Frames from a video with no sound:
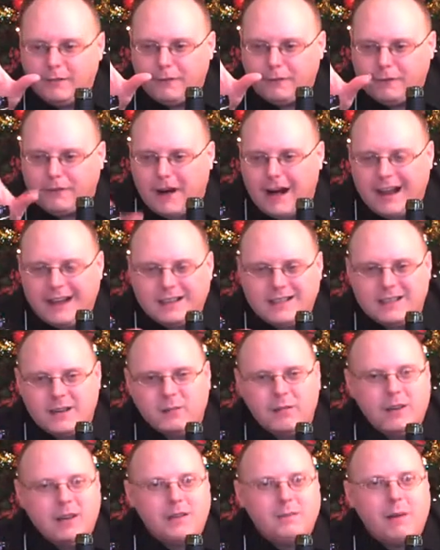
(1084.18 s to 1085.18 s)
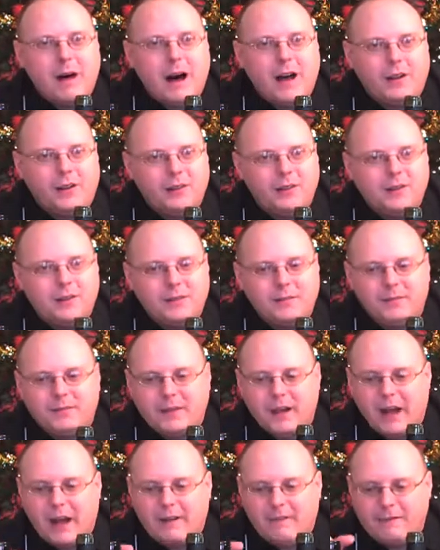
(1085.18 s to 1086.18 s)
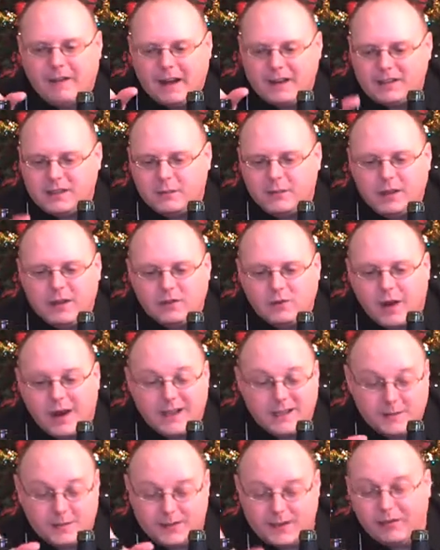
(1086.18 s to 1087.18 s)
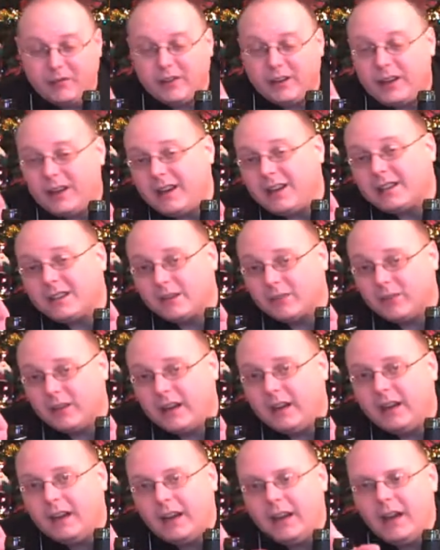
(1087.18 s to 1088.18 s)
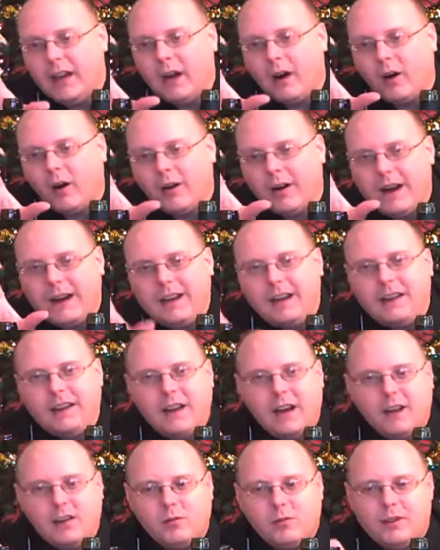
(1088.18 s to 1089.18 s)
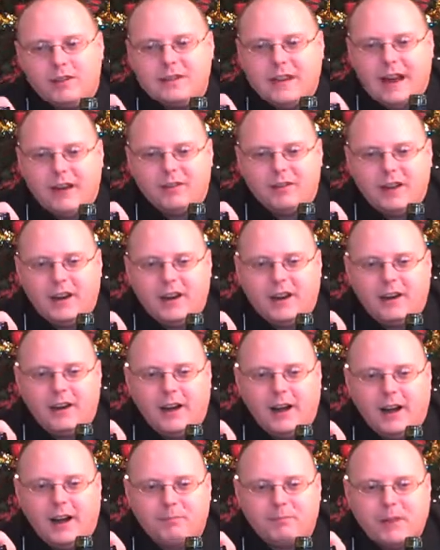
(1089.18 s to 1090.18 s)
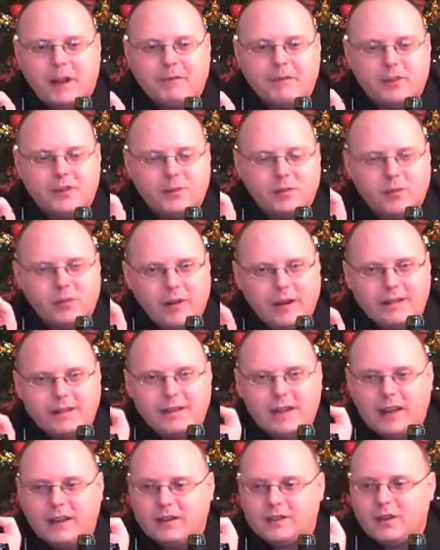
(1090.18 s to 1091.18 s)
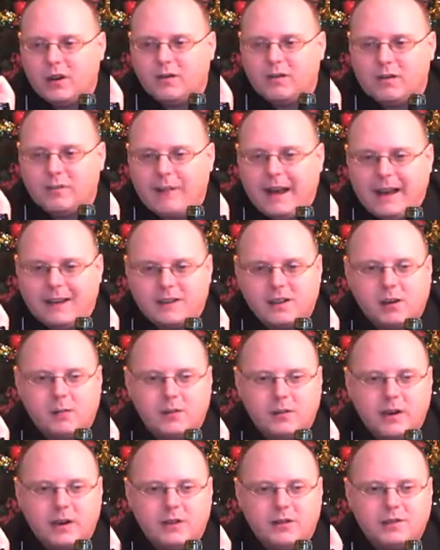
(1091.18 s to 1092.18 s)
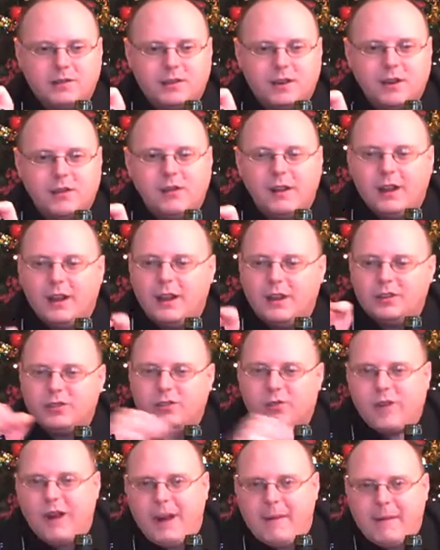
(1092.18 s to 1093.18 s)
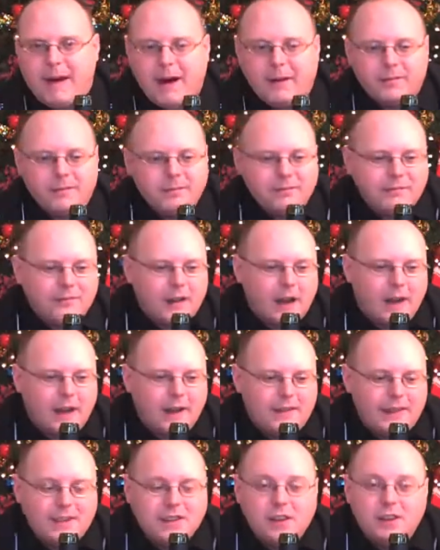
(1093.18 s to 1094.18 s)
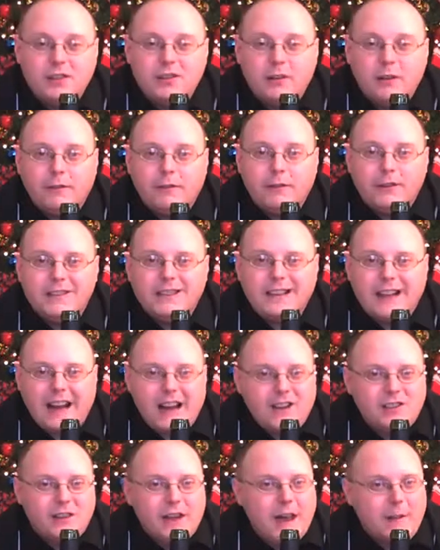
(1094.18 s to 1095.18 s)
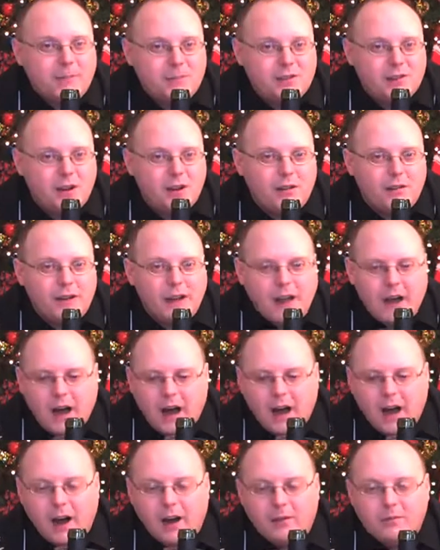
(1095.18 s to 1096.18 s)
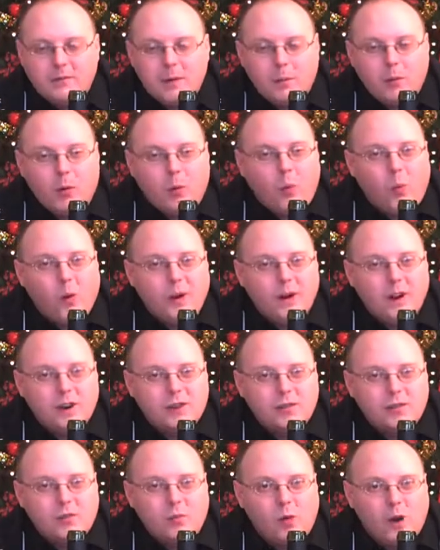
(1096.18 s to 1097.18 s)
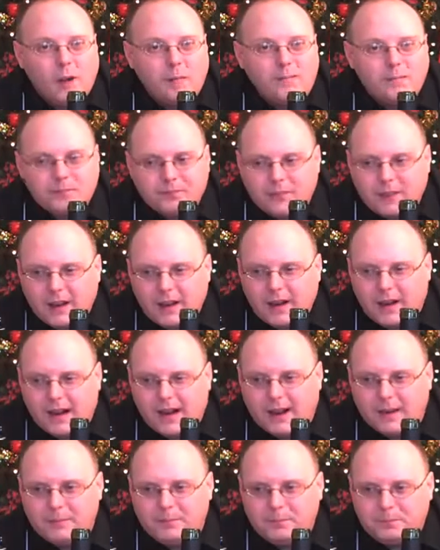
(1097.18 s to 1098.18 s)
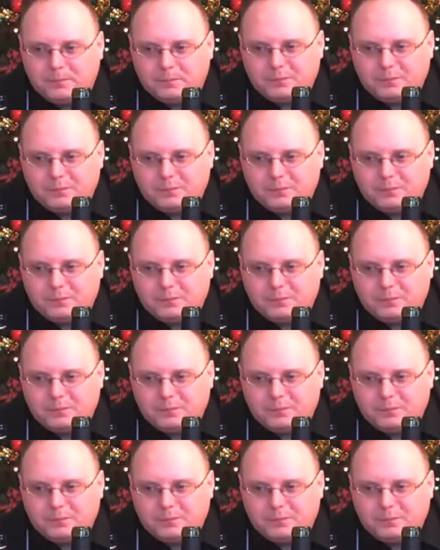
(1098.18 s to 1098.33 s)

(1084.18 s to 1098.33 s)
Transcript: find some of these bottles. Uh, find some of these wines, specifically these three or any of the other ones out there. Um, I've heard some great things over the past couple years. So try them out. Uh, that's going to do it for today's episode, uh, number 101. Um,